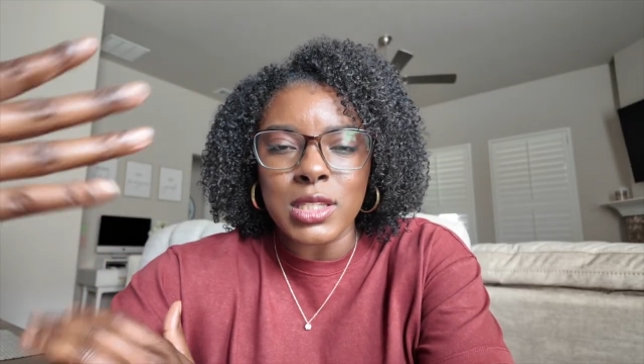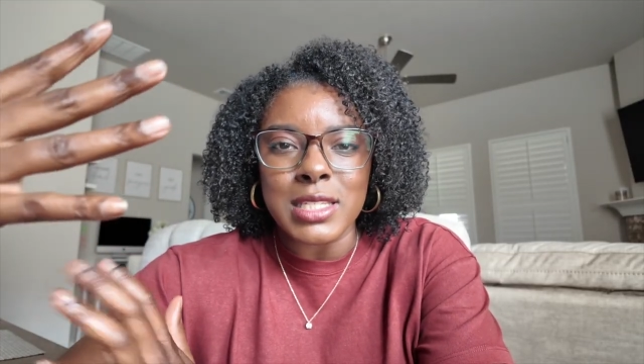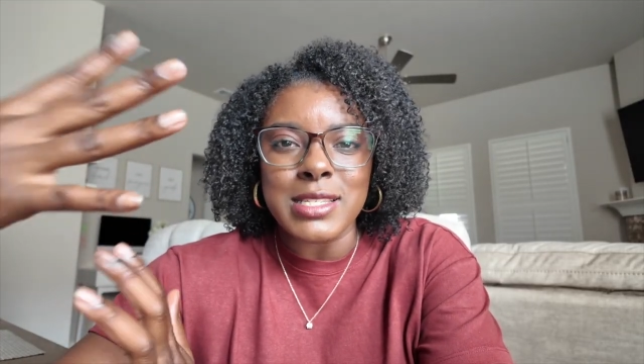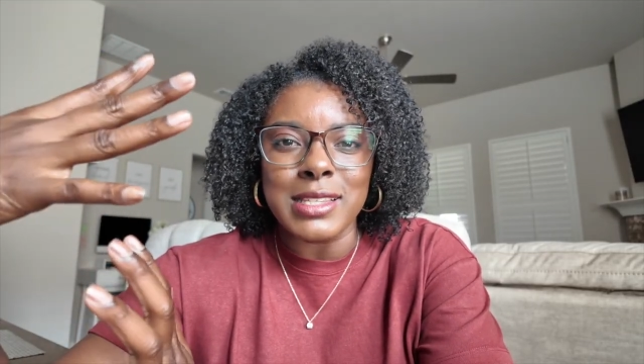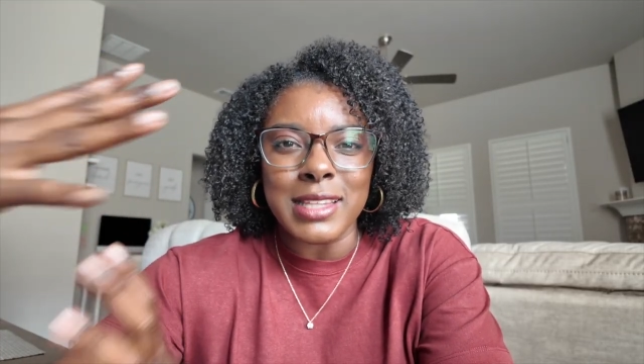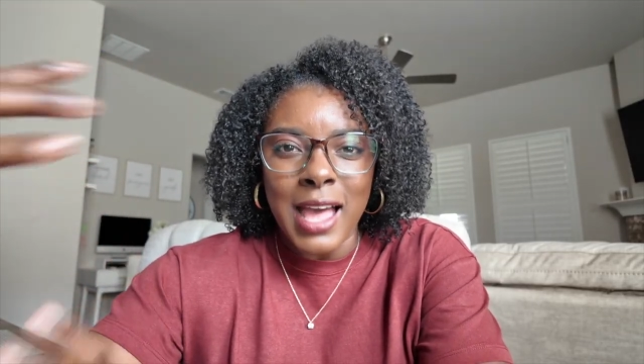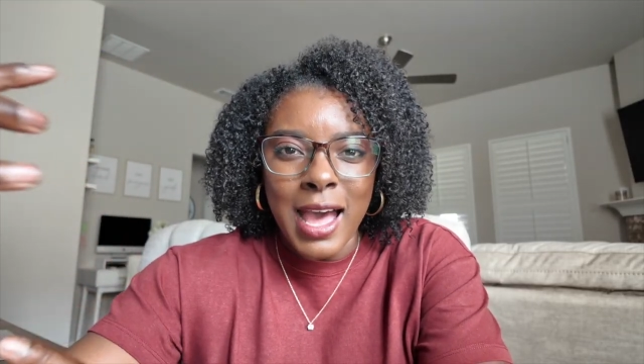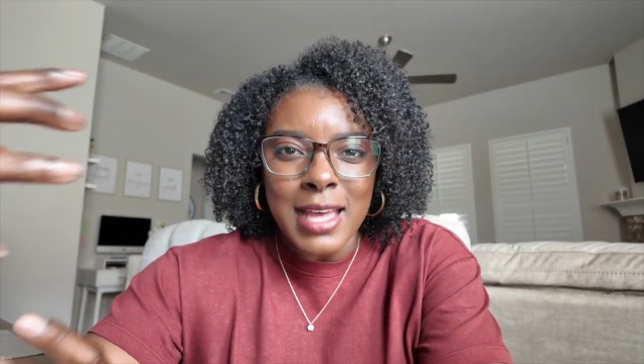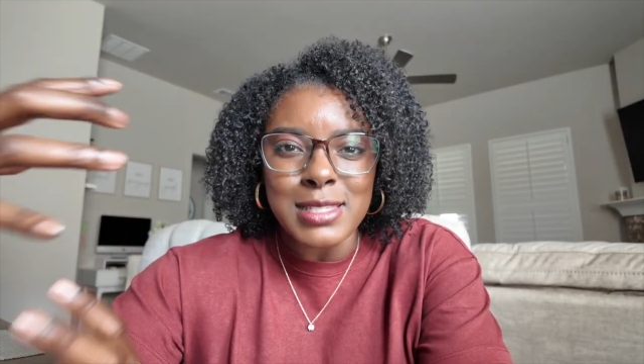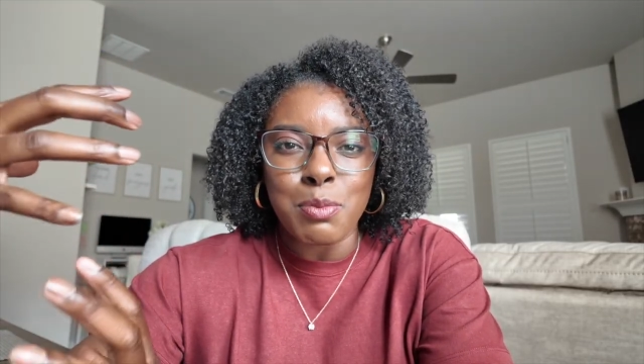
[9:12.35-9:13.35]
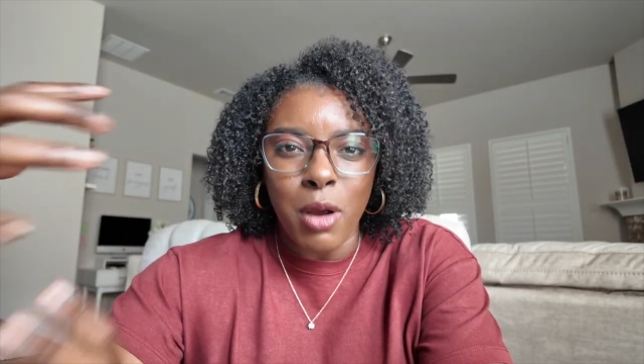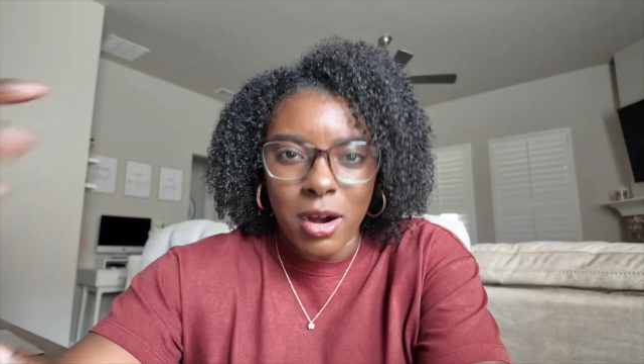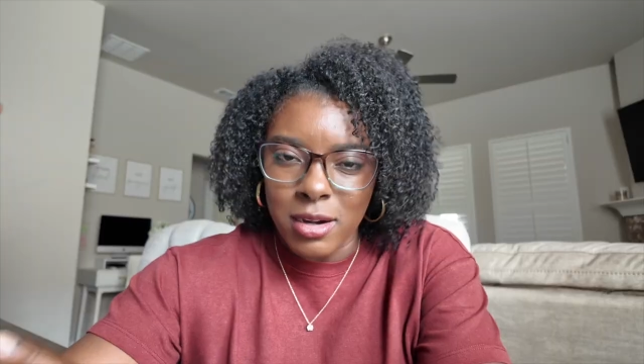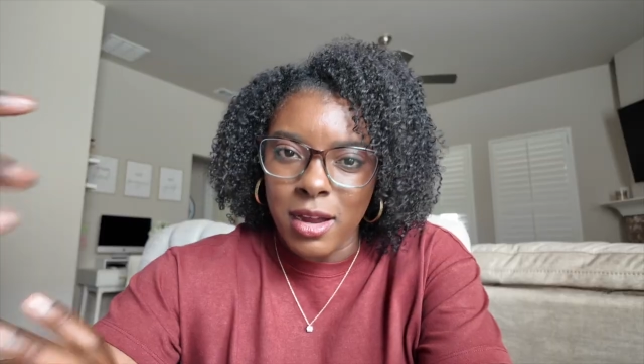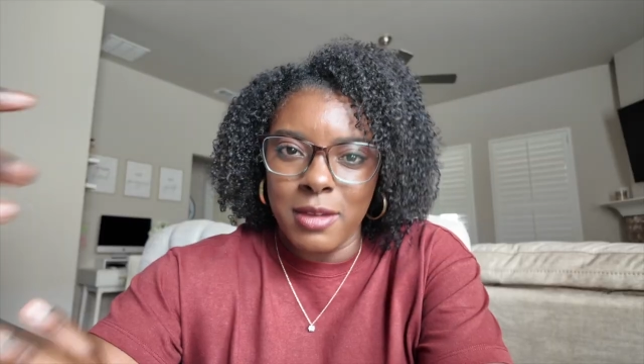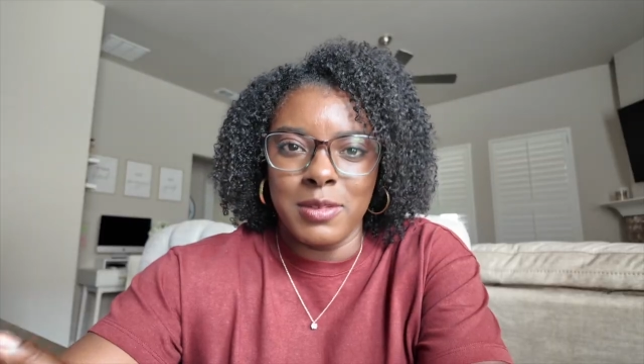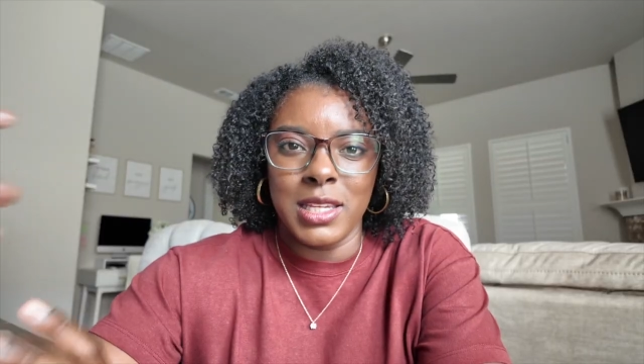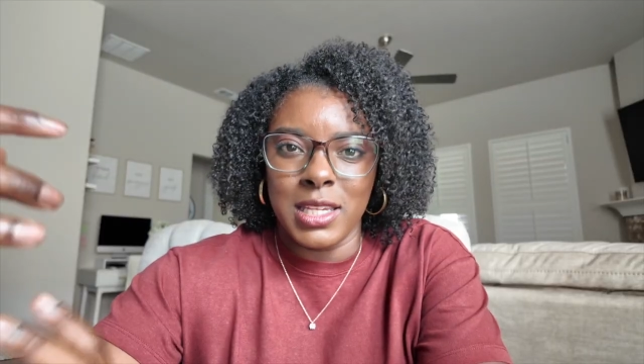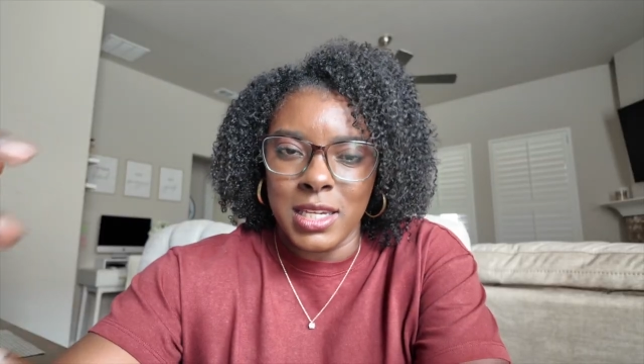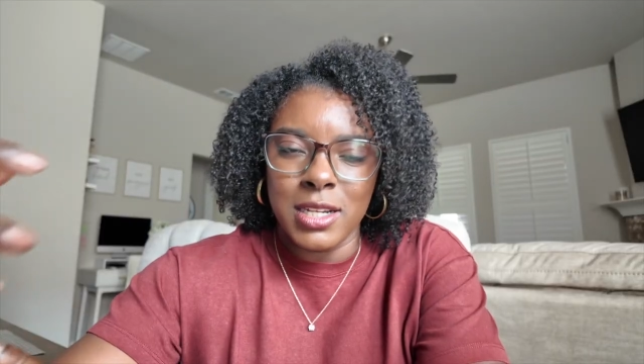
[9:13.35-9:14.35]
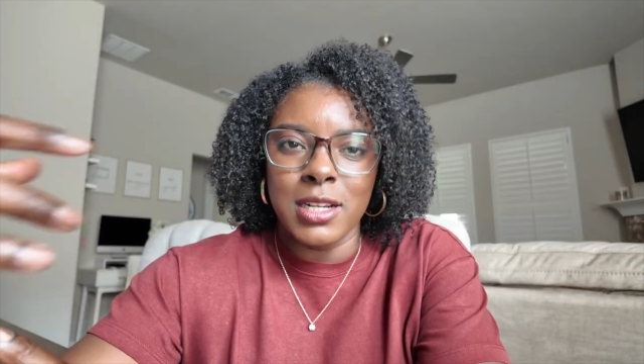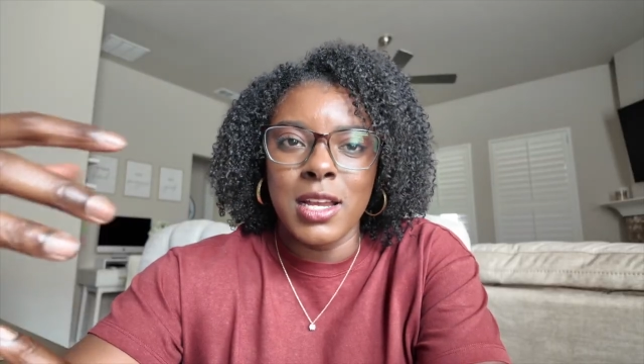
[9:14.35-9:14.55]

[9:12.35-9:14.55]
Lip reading: this last part of the year.